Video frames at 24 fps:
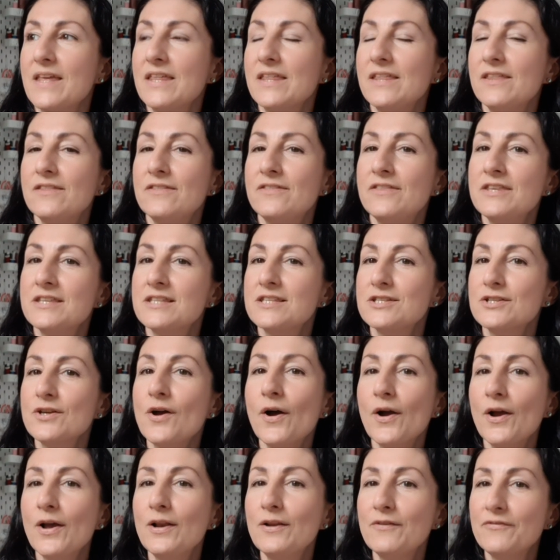the
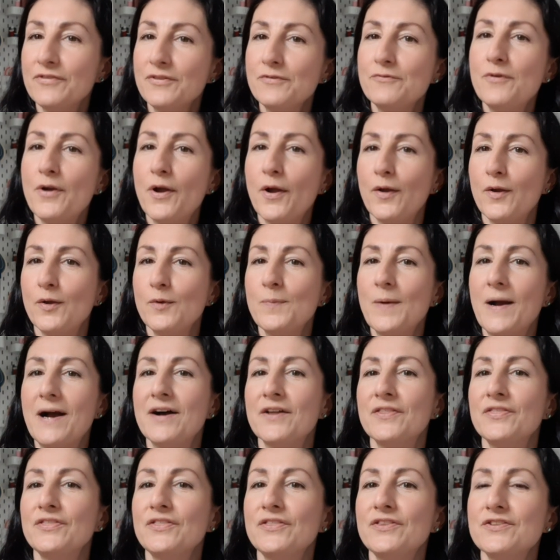style of the robe
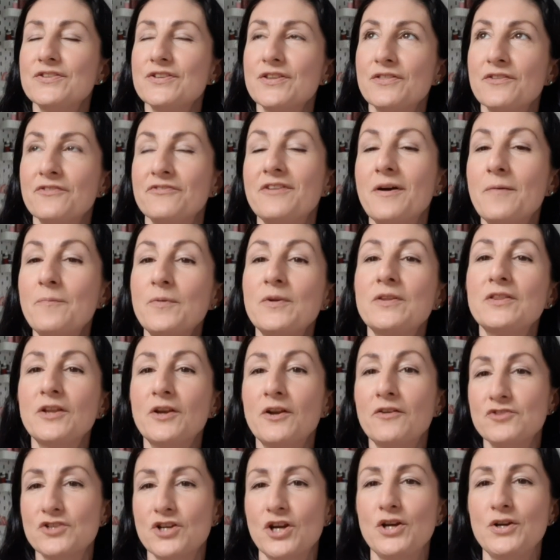and the fabric that
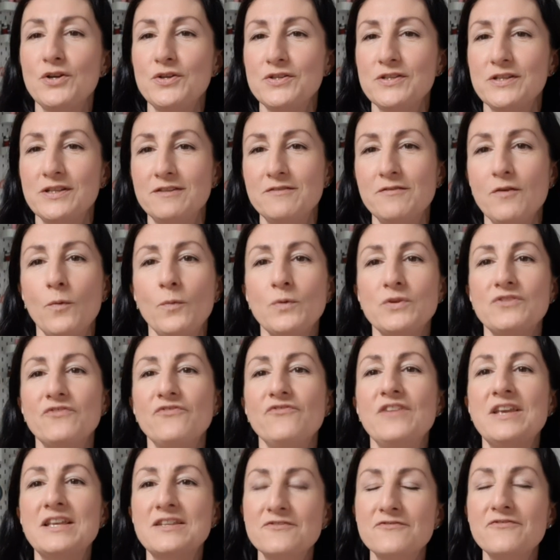I've chosen
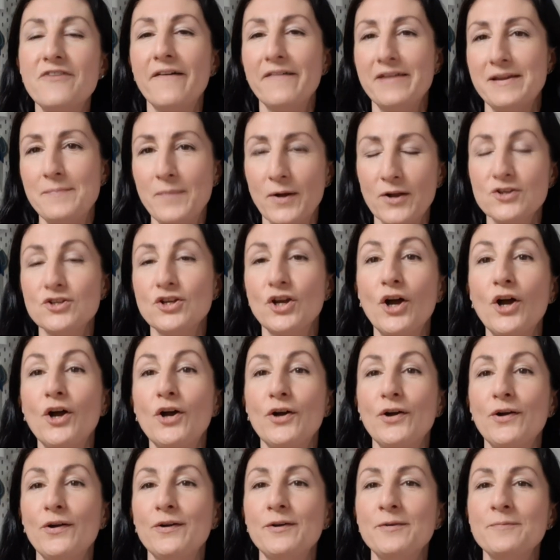is very much
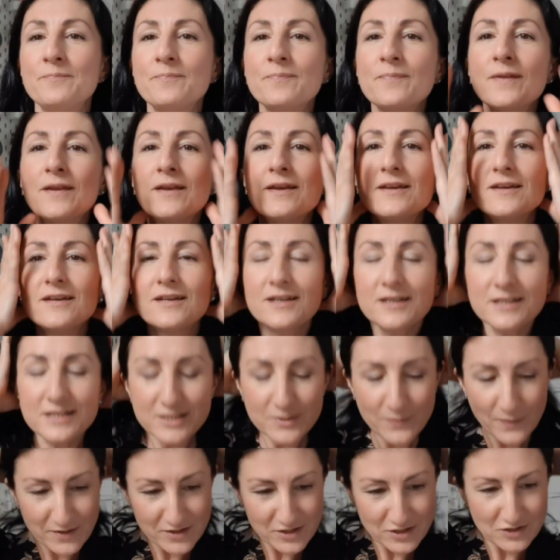her.
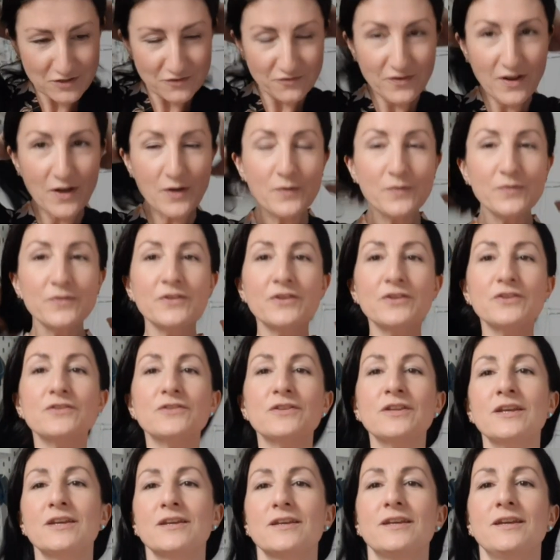So I just felt that
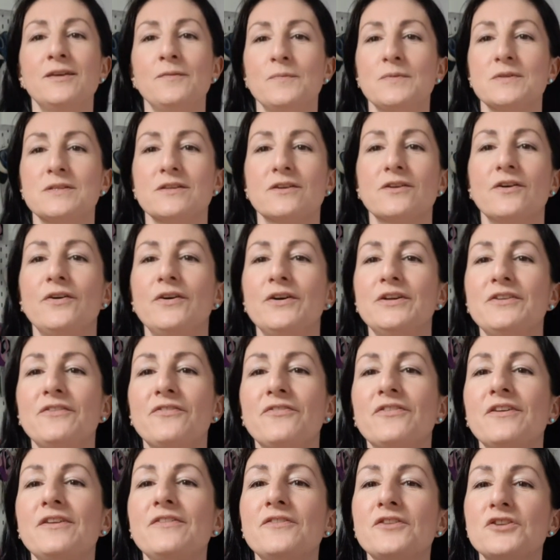it was the kind of
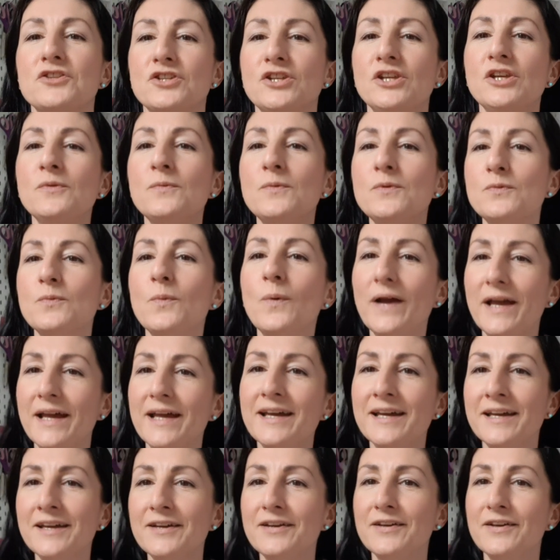thing that she would
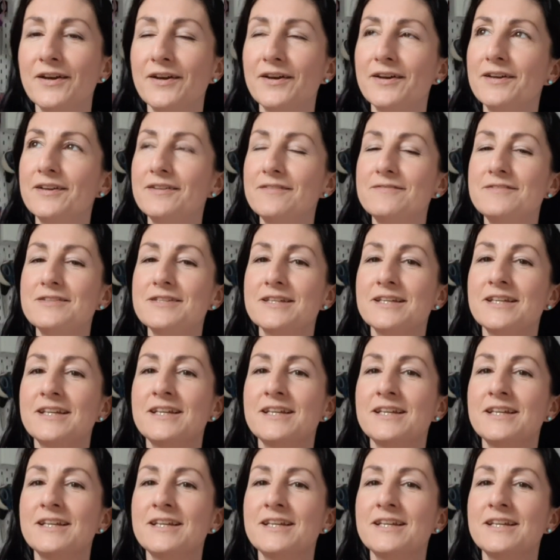wear, and